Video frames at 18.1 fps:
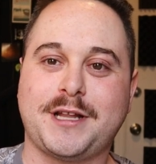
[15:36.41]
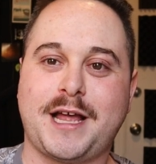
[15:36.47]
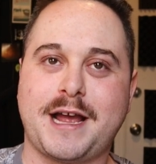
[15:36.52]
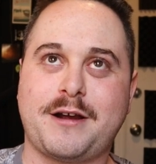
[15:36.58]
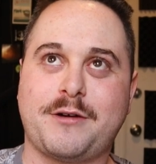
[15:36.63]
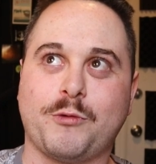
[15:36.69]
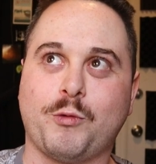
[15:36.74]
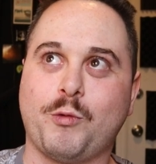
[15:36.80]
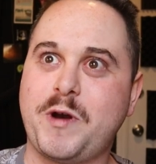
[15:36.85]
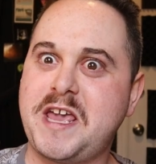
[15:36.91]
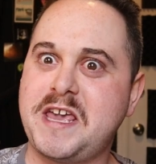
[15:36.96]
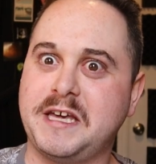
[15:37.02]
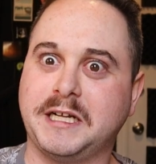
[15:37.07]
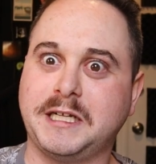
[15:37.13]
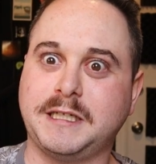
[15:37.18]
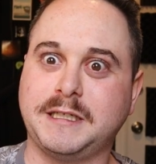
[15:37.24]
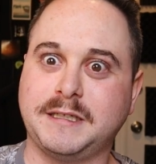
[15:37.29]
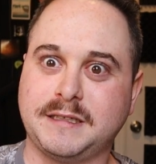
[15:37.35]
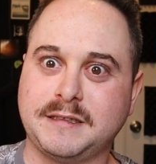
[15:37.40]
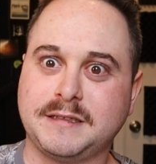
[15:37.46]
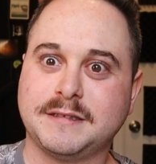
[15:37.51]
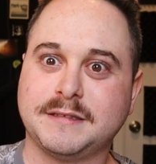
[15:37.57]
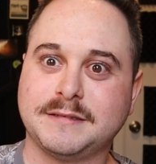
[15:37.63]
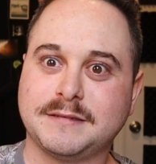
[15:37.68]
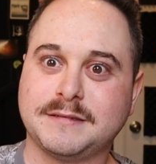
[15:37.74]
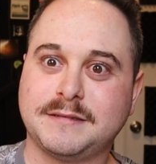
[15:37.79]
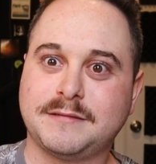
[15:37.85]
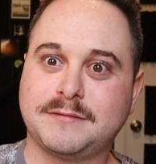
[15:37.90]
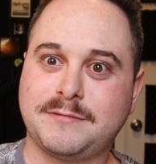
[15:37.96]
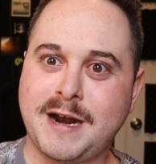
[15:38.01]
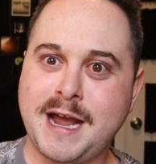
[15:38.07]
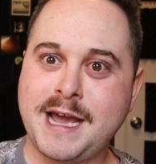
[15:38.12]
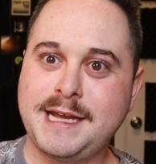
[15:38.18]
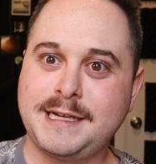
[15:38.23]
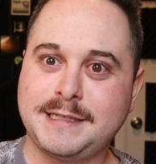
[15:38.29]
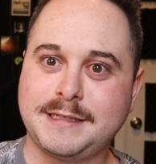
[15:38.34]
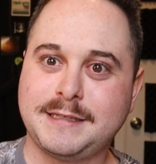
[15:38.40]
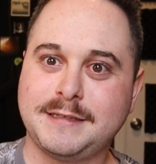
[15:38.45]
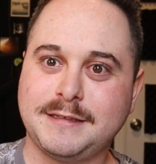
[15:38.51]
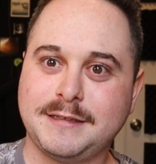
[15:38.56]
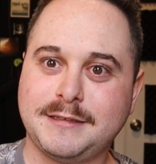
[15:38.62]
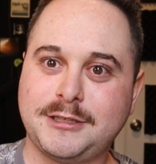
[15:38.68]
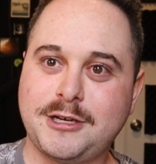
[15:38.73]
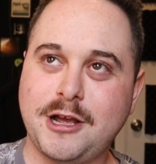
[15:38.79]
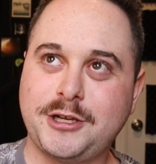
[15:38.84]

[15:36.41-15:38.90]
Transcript: like, real, right?